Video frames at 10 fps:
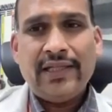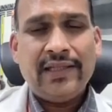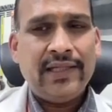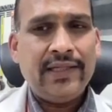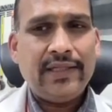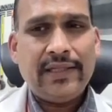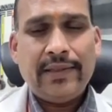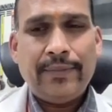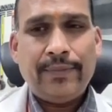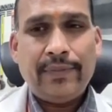then
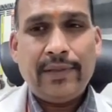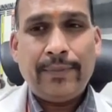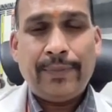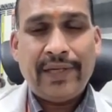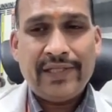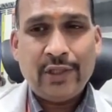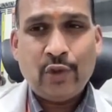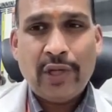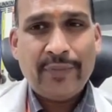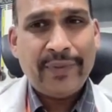pressure
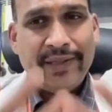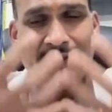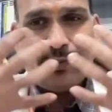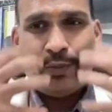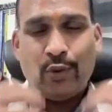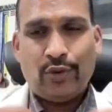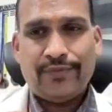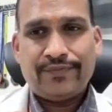requirement is more.